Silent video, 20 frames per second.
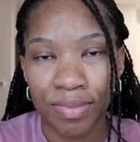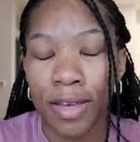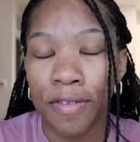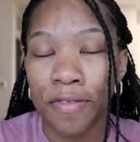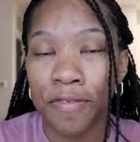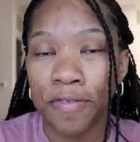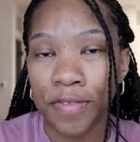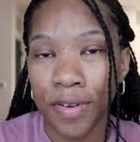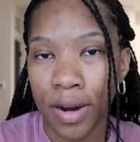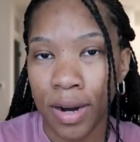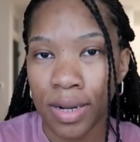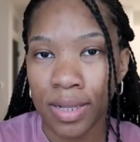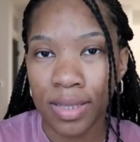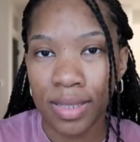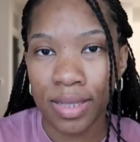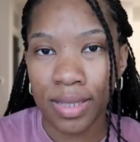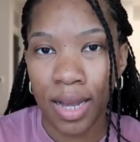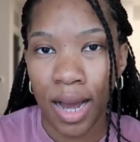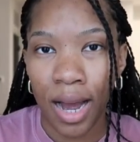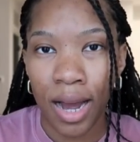the font
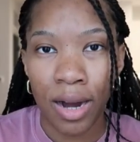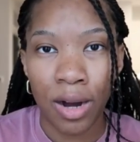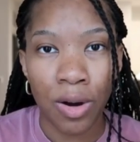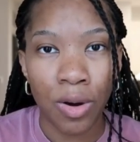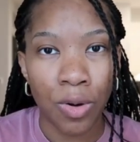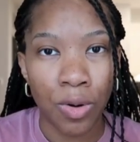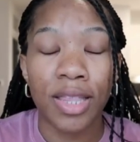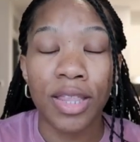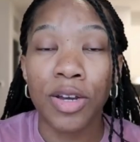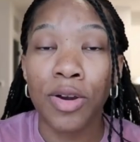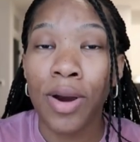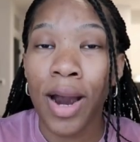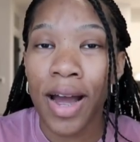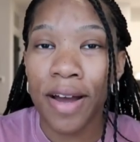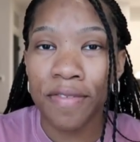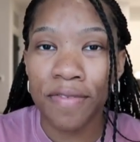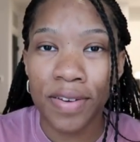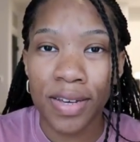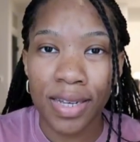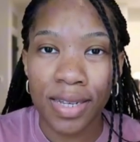style, and the
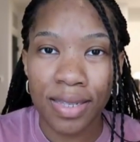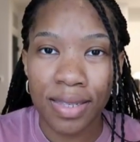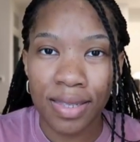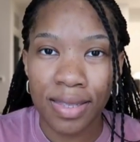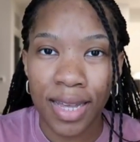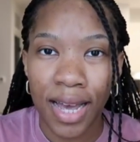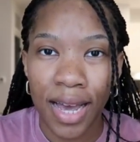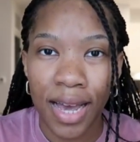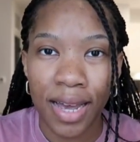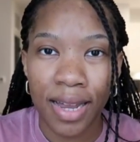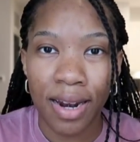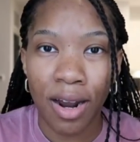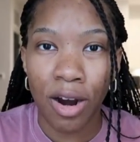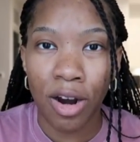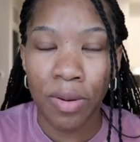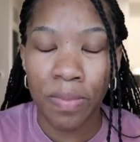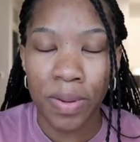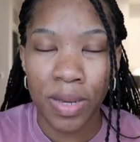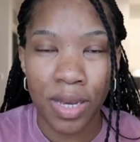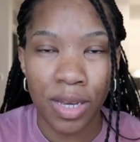graphics that
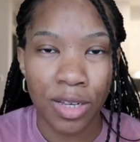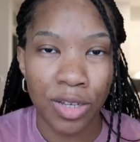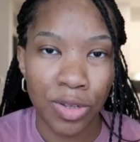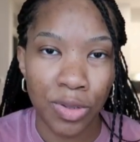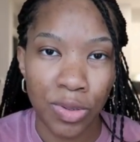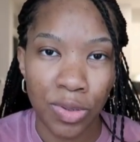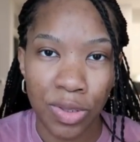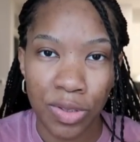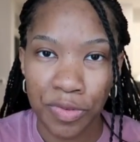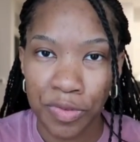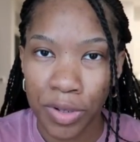are being used